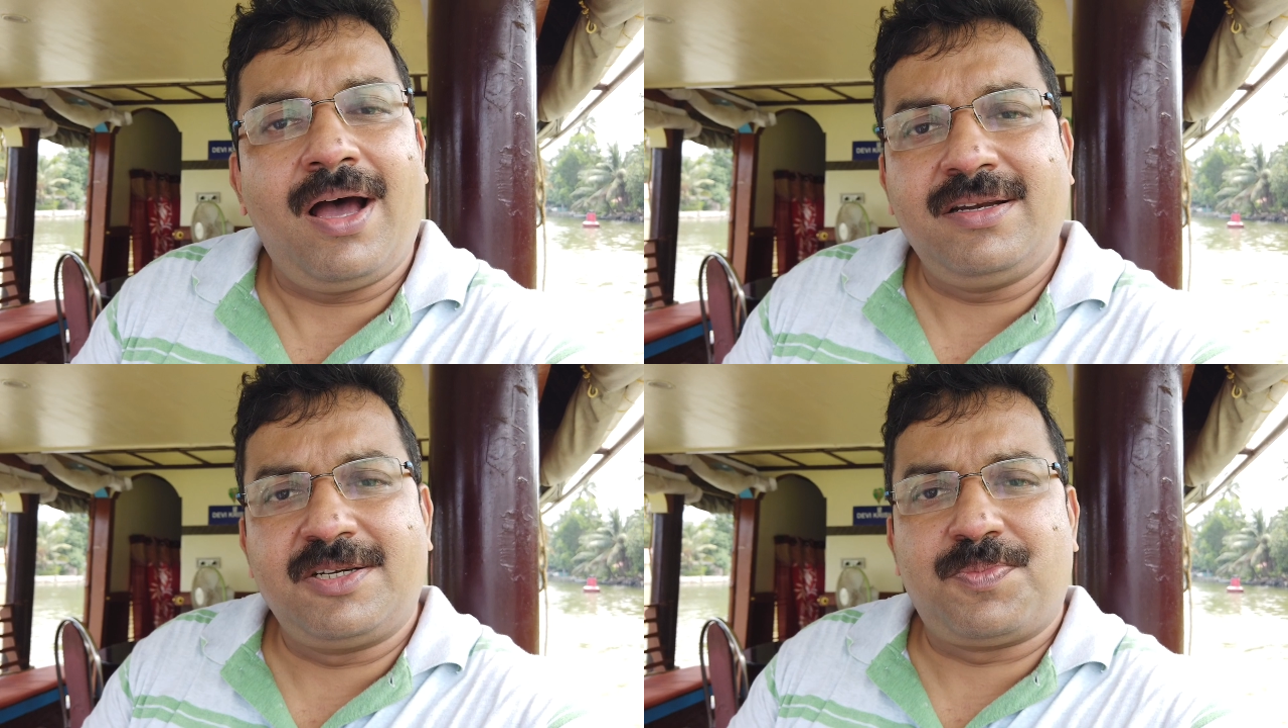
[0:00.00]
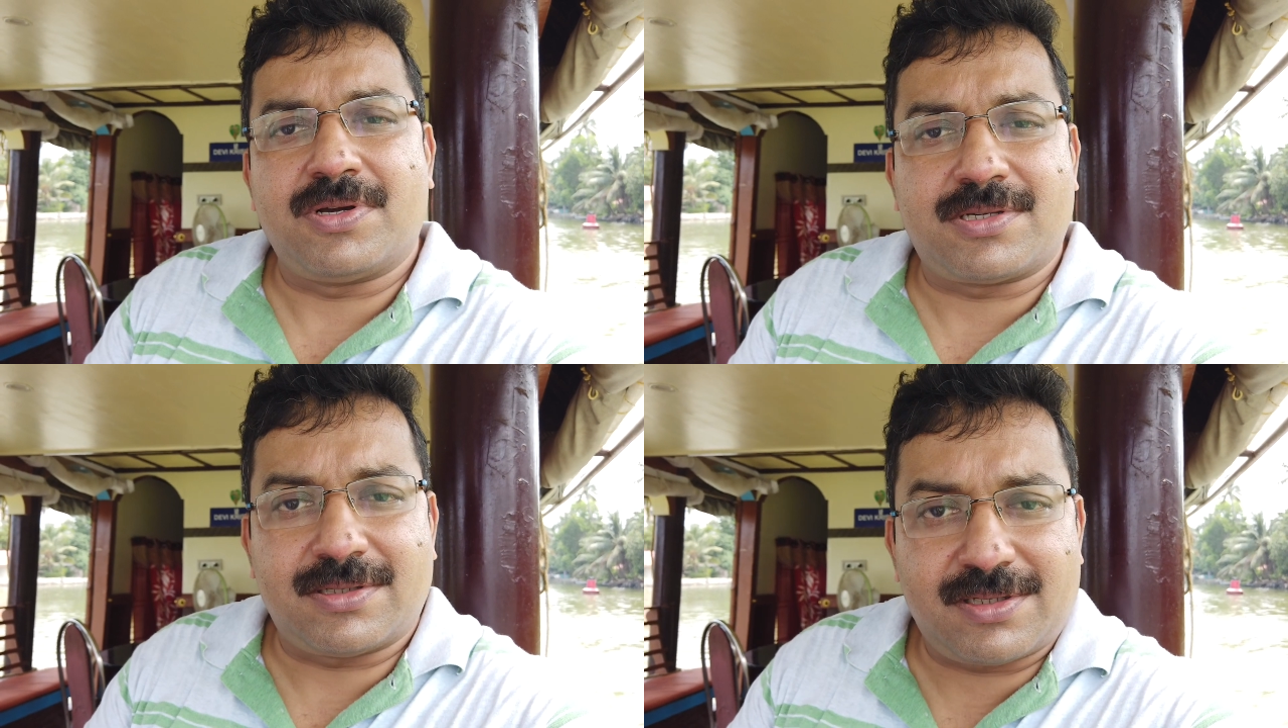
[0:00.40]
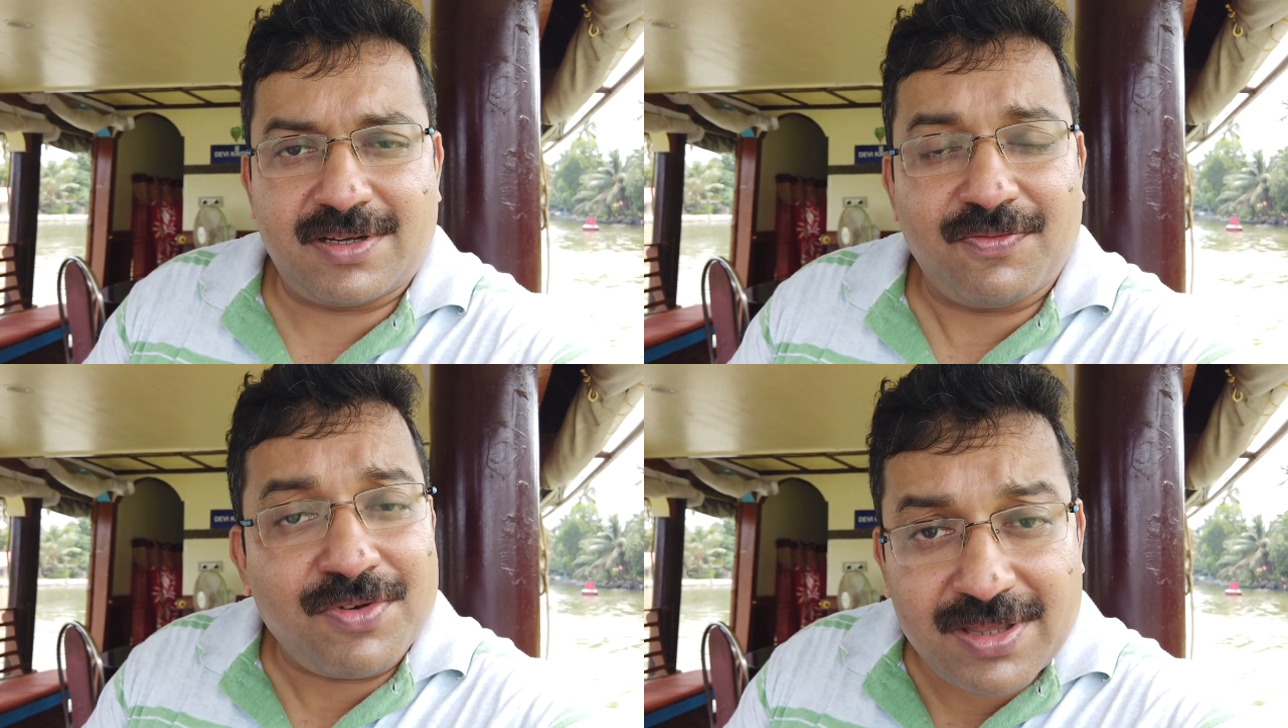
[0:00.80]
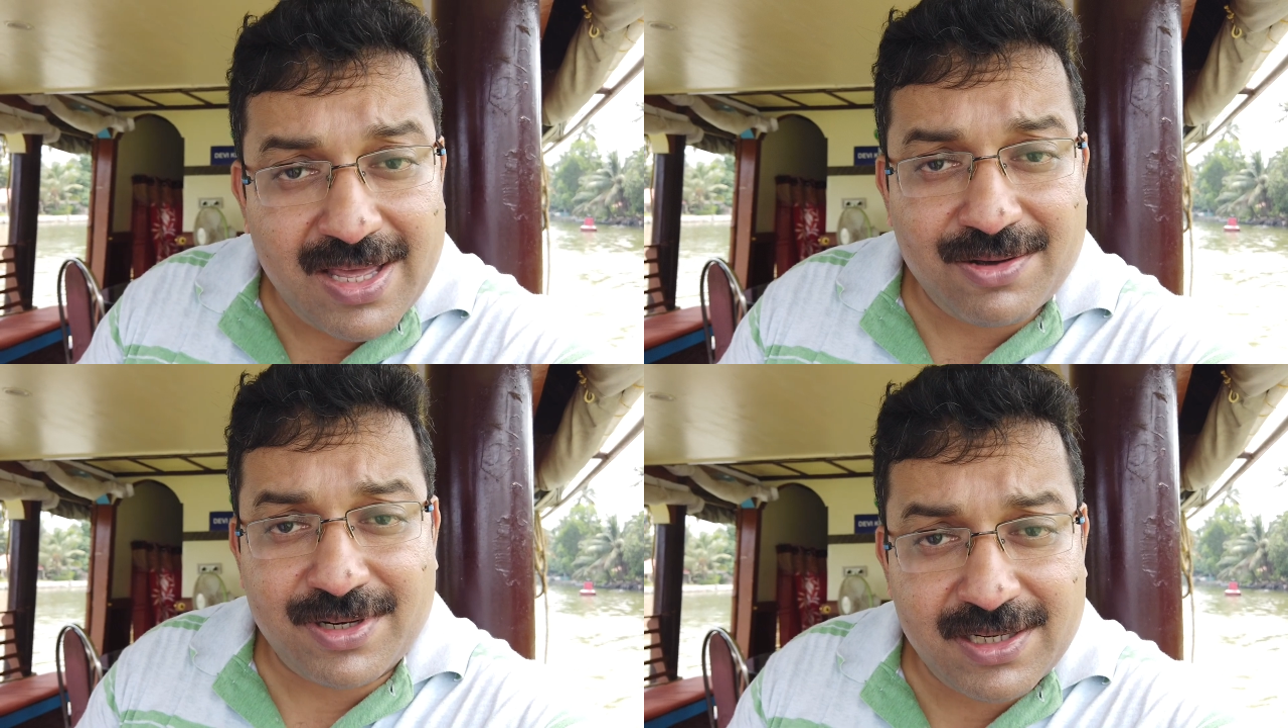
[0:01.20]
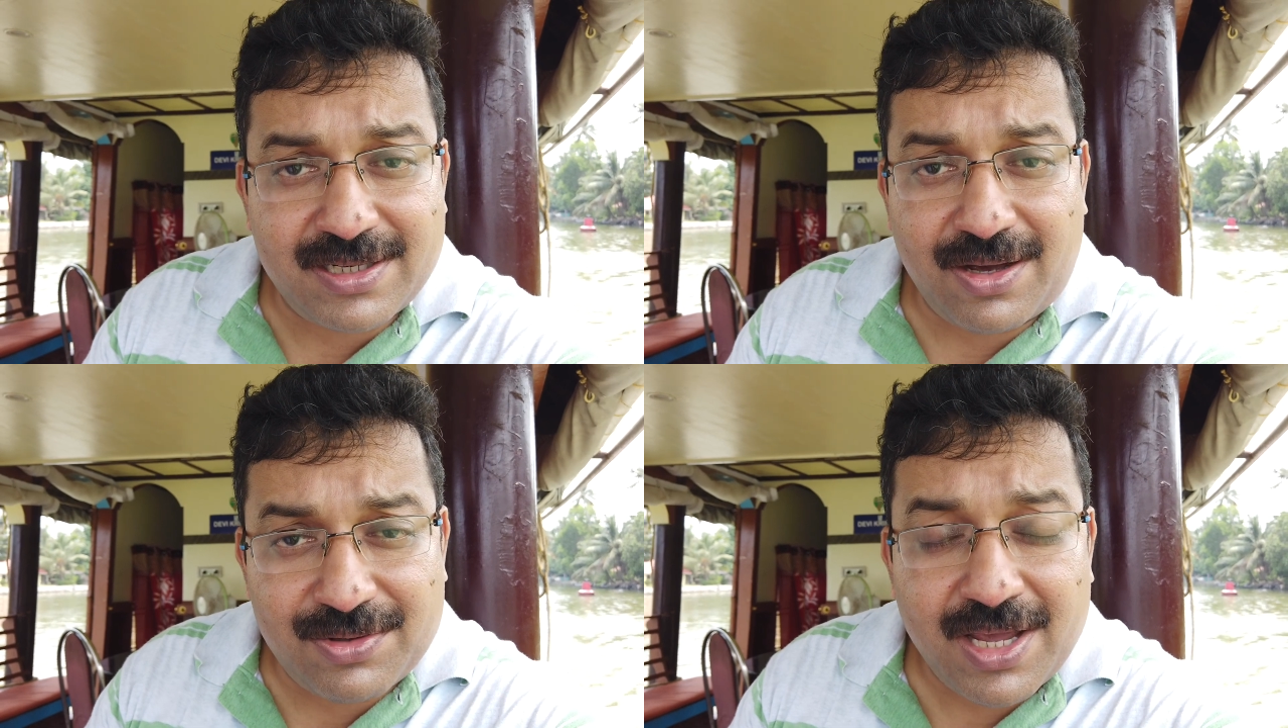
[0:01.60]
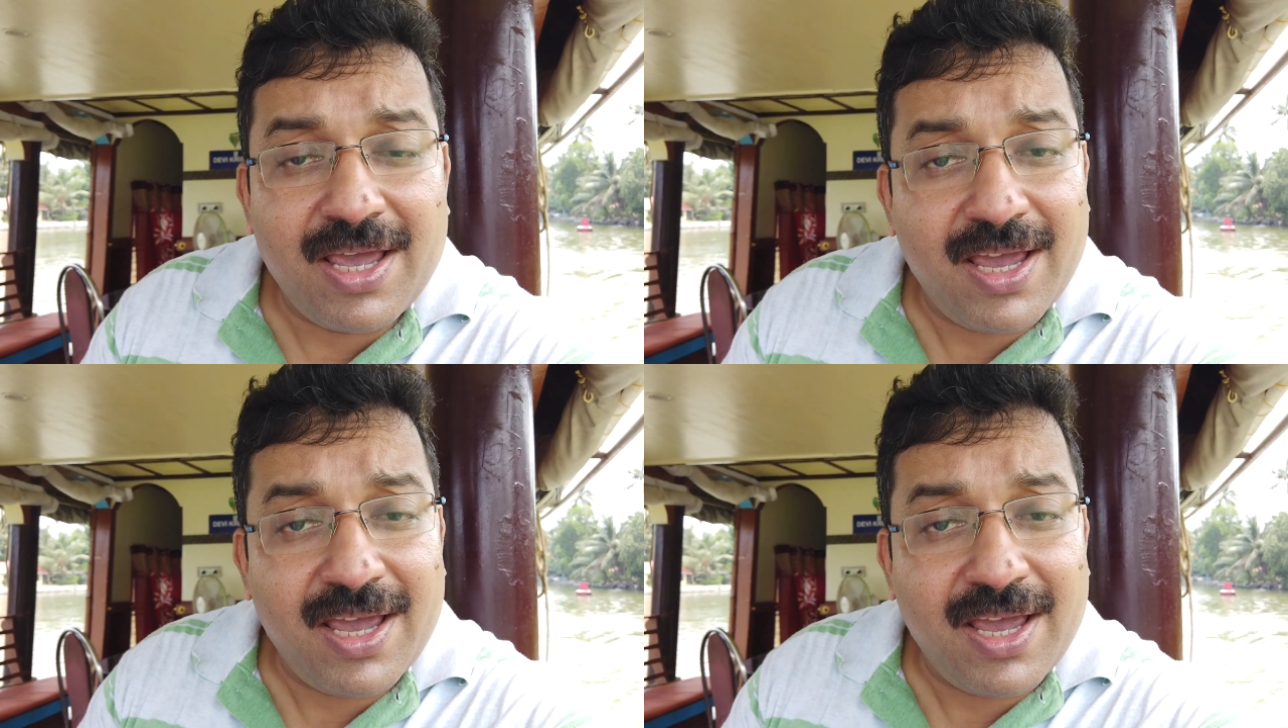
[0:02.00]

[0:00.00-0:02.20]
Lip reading: 100%, without any doubt,